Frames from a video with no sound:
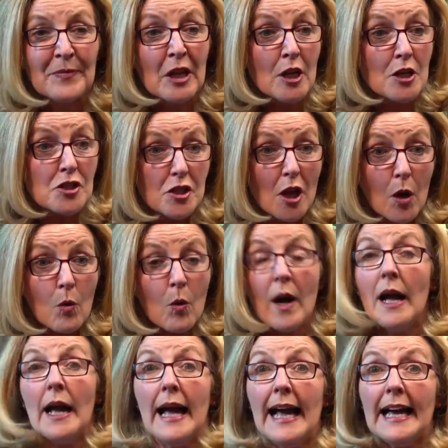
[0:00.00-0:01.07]
So
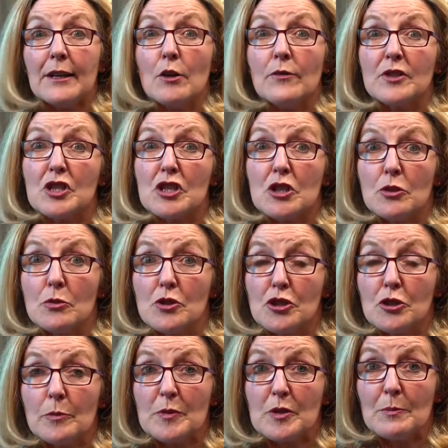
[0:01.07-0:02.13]
head over to
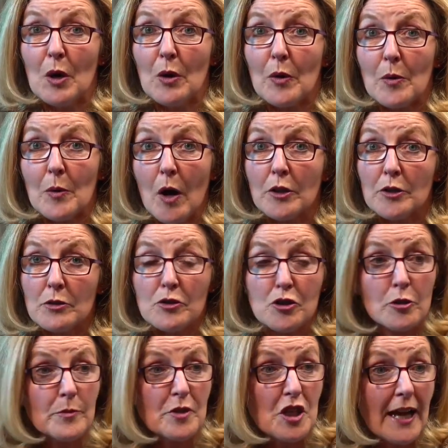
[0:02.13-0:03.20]
YouTube tomorrow, our
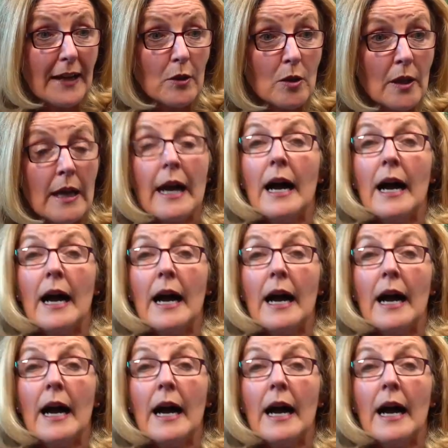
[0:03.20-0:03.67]
YouTube channel.